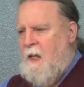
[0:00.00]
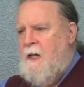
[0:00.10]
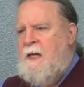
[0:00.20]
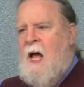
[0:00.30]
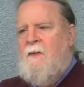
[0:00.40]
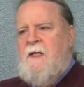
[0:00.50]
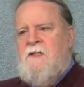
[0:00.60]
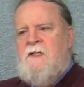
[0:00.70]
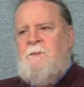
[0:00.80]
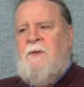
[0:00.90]
Now, in
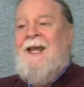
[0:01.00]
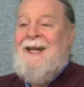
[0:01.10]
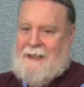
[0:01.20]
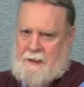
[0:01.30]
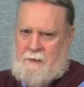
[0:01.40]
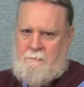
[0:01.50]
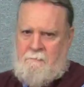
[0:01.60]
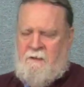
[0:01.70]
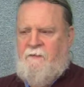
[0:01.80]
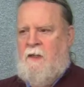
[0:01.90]
explaining,
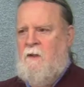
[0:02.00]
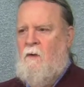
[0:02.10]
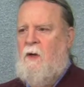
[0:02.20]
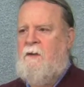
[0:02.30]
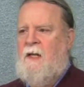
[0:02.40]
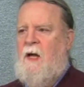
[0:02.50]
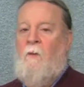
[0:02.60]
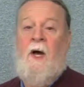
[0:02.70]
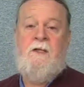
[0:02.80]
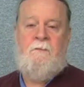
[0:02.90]
if I can call it that,
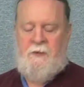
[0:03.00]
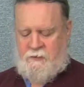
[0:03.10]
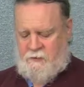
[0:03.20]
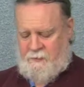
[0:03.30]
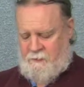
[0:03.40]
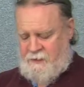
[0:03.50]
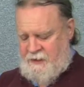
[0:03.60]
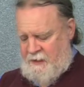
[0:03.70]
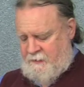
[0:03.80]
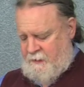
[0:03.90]
why the bill should be
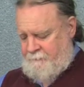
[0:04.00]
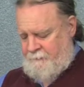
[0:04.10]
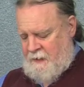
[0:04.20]
rejected,